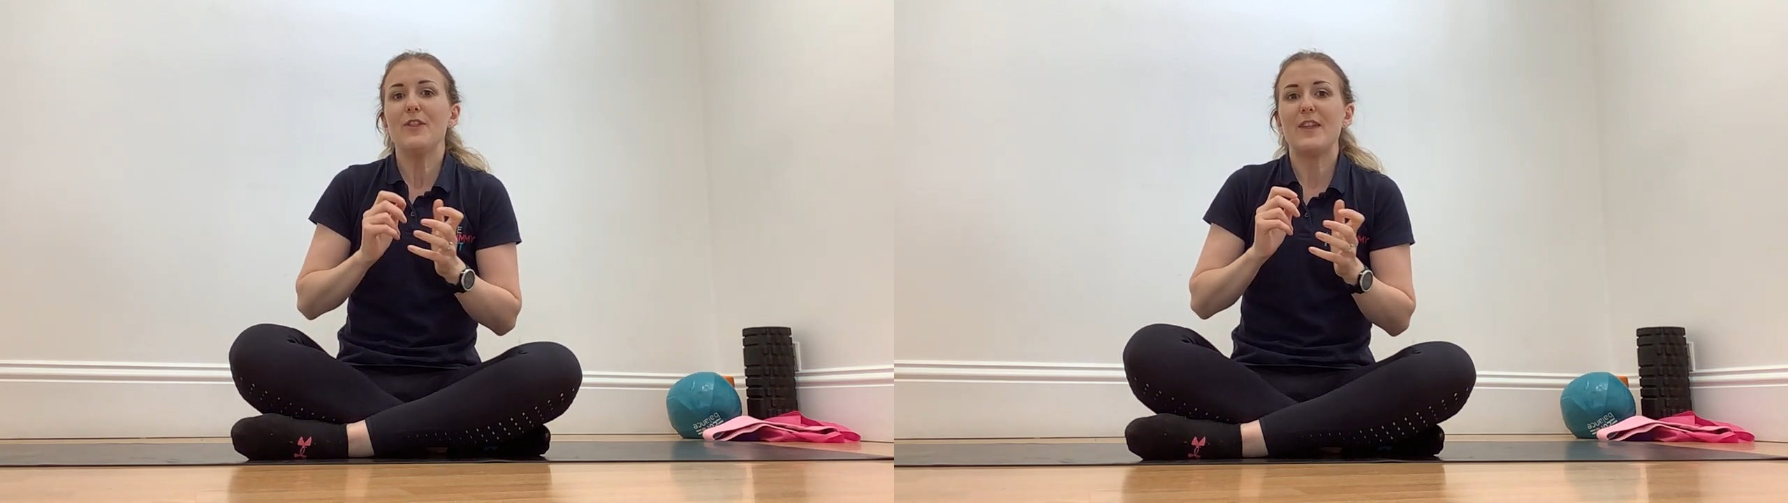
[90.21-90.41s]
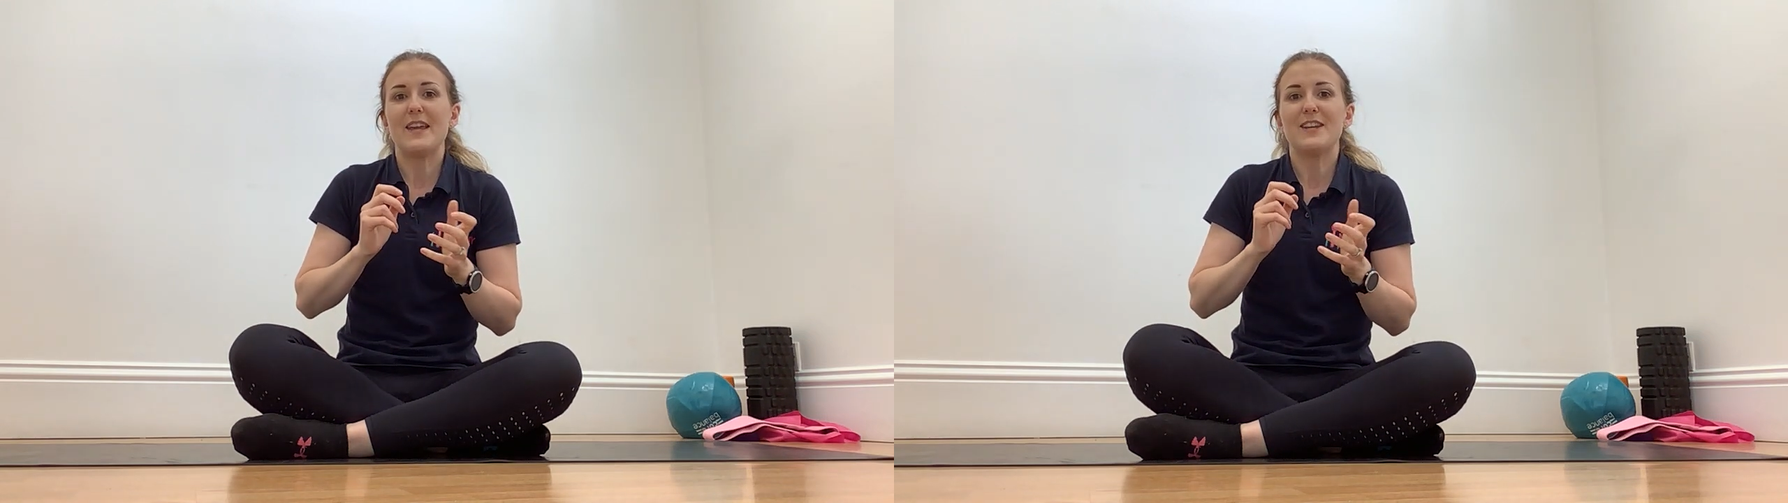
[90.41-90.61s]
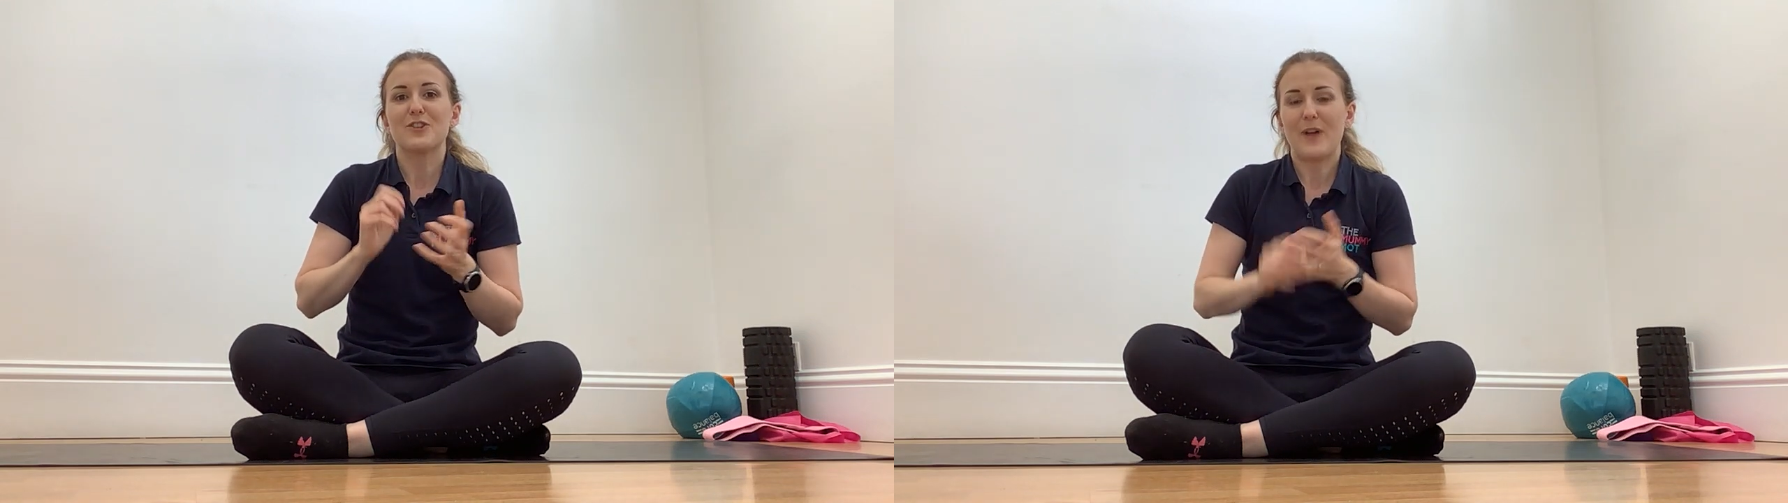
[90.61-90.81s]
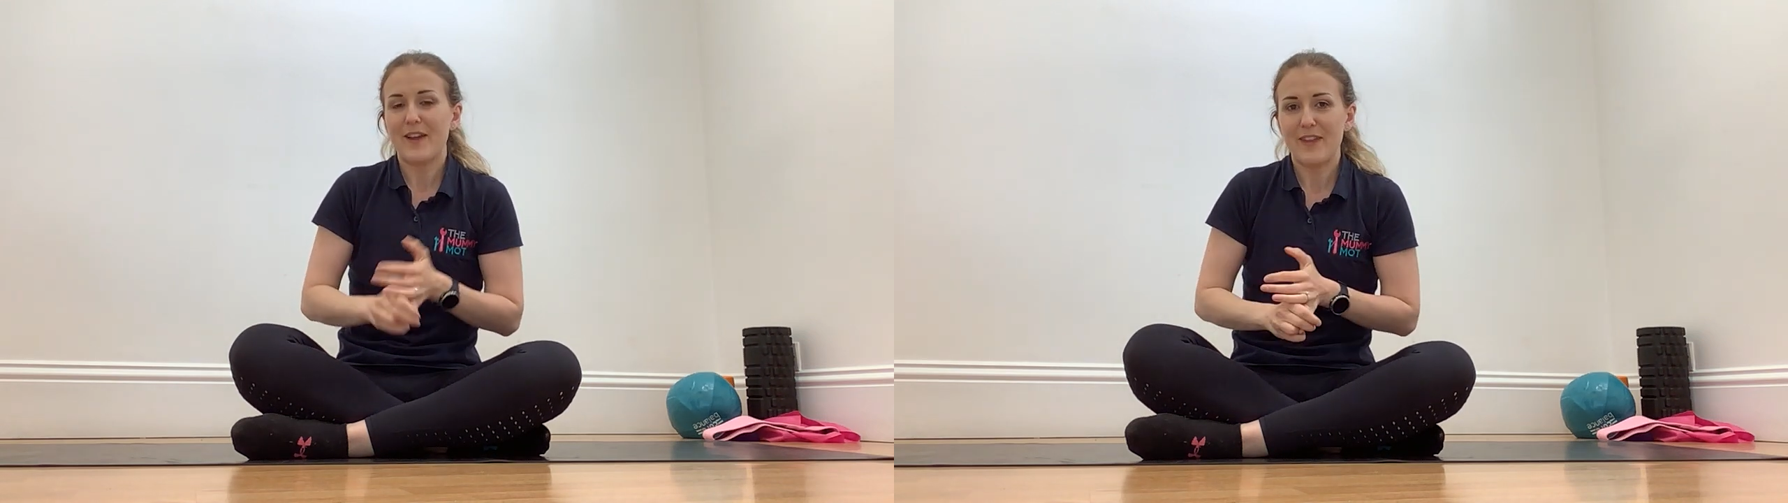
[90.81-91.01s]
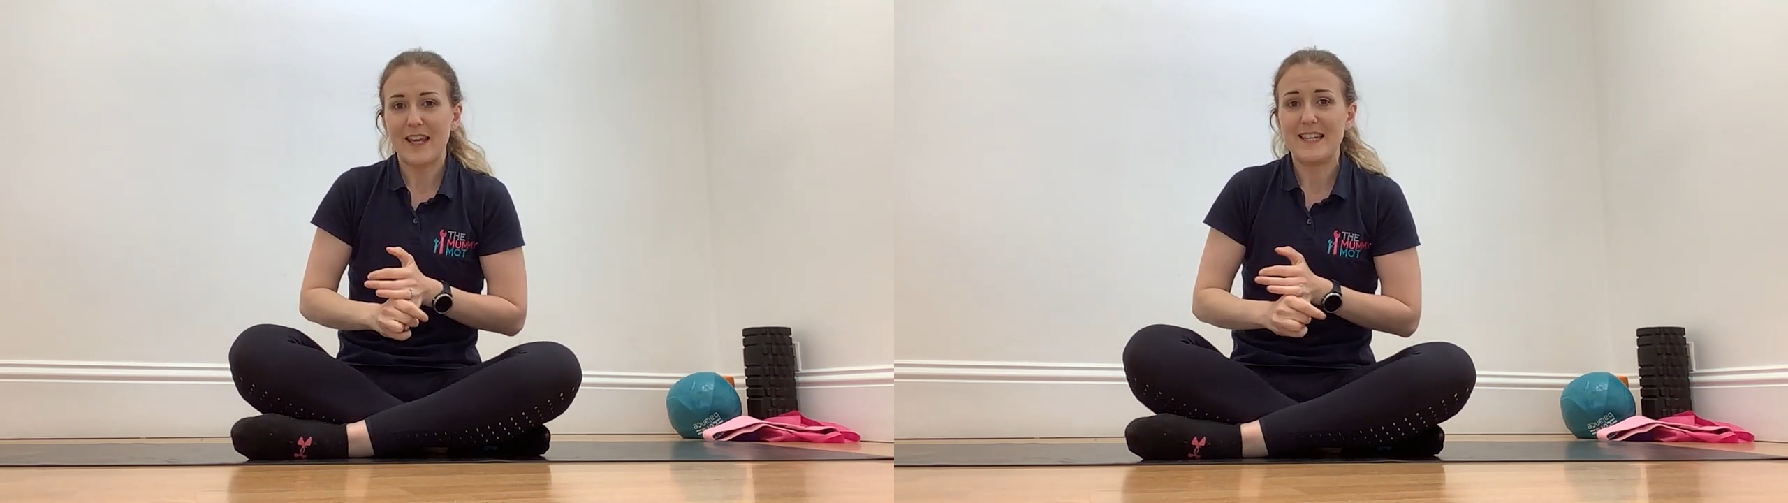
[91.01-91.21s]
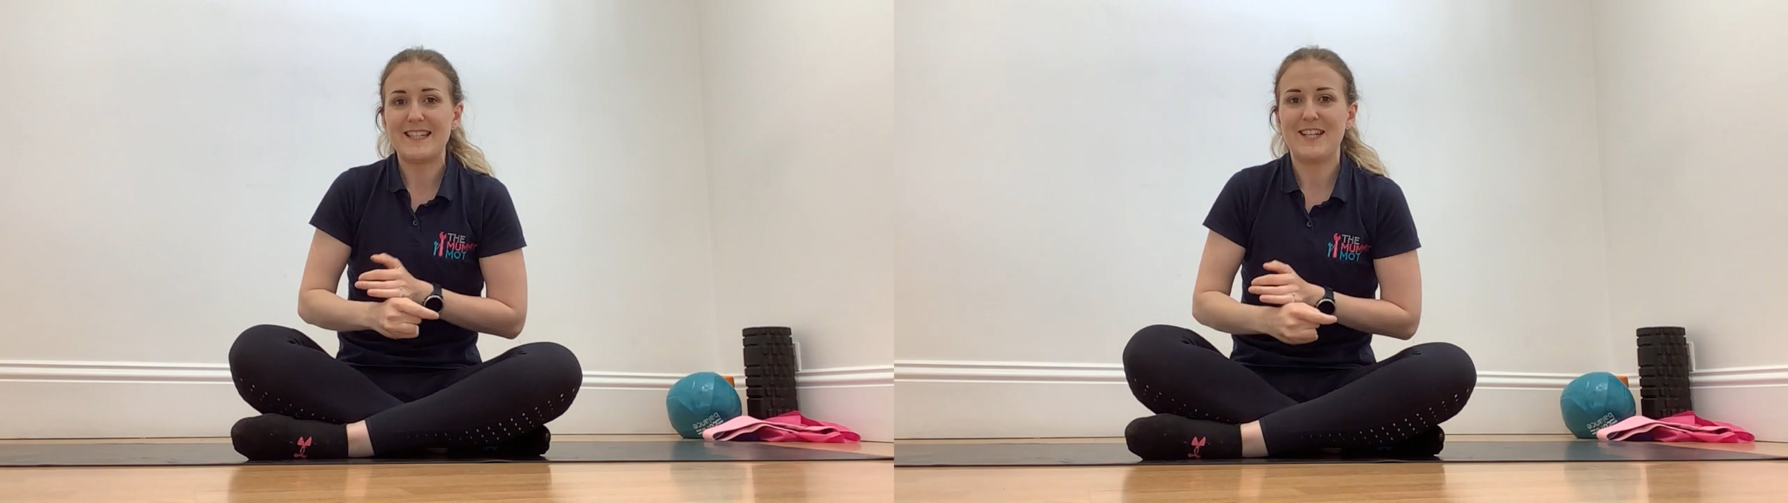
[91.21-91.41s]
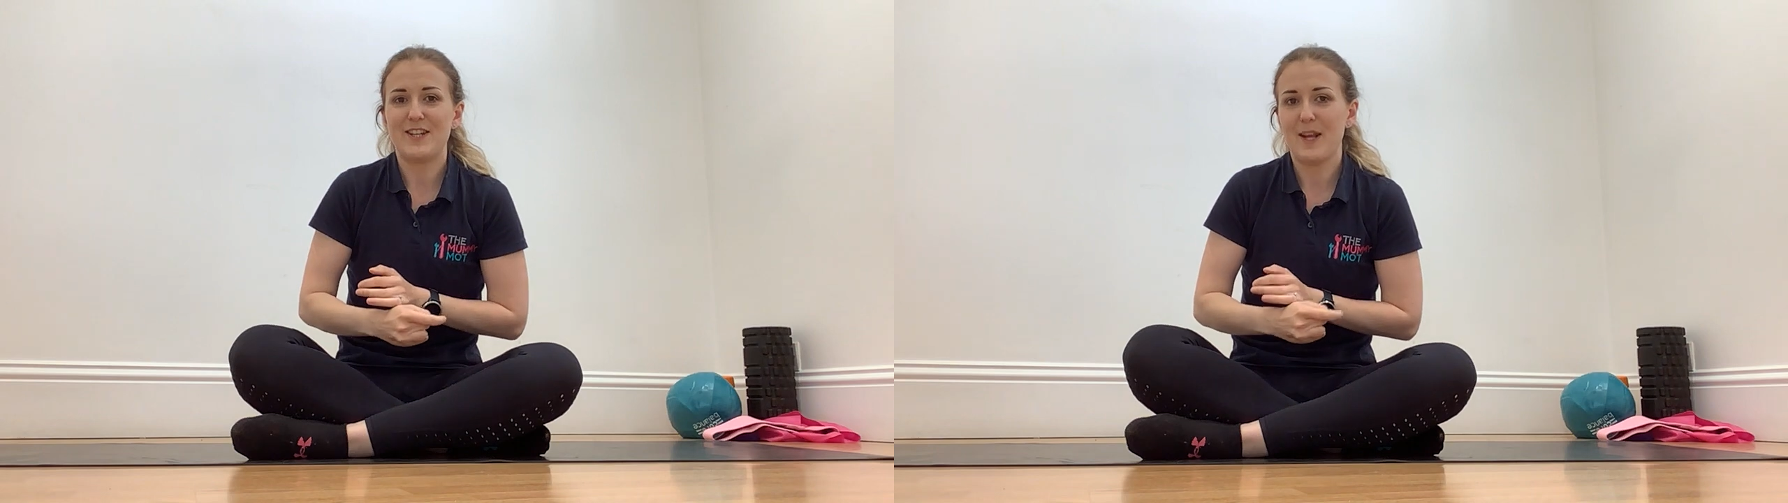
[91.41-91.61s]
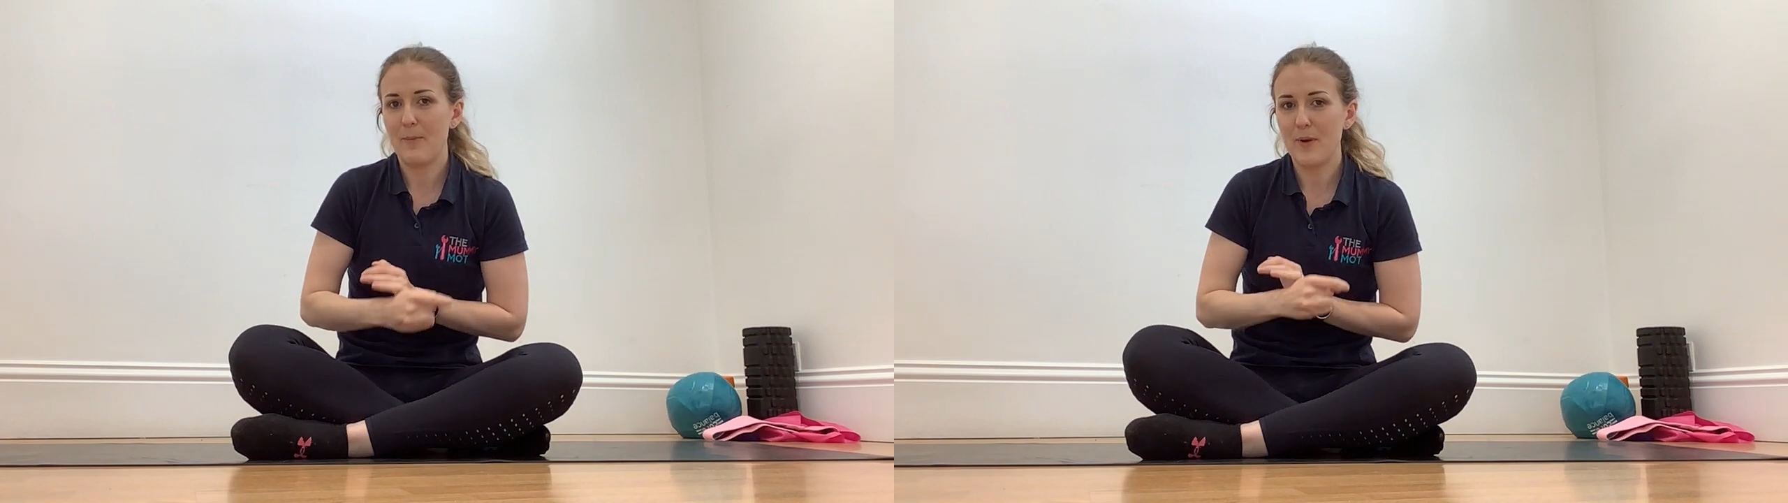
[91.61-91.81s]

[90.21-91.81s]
the strength and conditioning